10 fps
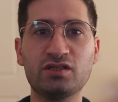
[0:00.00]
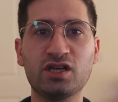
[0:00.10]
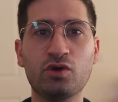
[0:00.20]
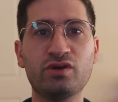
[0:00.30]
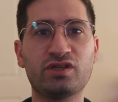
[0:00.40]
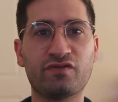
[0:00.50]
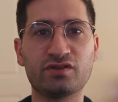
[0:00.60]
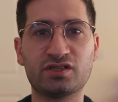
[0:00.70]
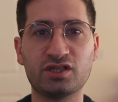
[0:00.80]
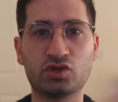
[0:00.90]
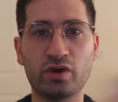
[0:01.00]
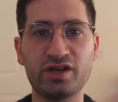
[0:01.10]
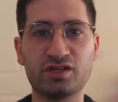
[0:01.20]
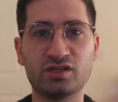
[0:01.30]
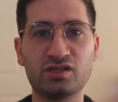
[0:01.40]
deal with different
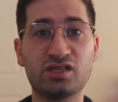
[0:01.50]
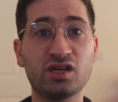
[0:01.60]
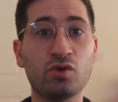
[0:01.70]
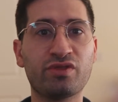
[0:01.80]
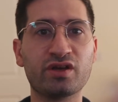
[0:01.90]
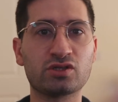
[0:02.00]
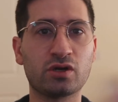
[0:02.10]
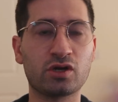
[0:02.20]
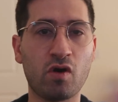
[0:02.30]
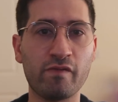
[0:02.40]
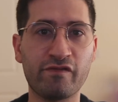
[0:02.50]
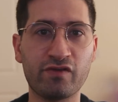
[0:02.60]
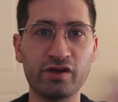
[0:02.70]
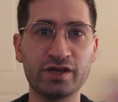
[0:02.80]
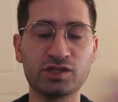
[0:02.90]
situations, deal with things like
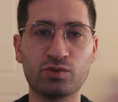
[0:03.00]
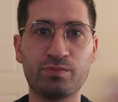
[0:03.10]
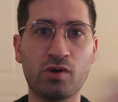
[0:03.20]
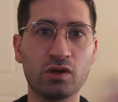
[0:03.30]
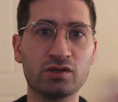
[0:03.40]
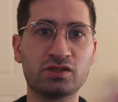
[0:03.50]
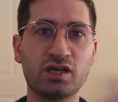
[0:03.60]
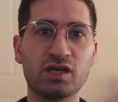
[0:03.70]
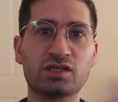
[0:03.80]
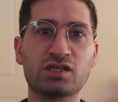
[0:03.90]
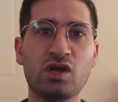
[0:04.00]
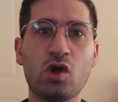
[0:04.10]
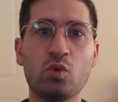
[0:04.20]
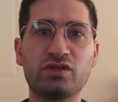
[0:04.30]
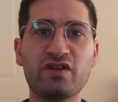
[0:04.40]
conflict, with politics,
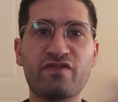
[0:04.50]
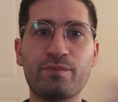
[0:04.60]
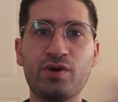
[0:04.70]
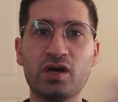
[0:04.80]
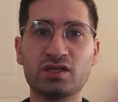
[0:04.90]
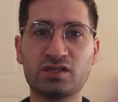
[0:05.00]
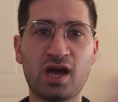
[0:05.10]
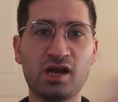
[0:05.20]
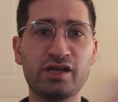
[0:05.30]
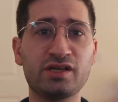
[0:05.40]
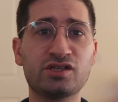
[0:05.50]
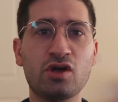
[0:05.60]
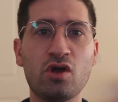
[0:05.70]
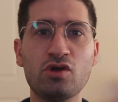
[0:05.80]
with different personalities.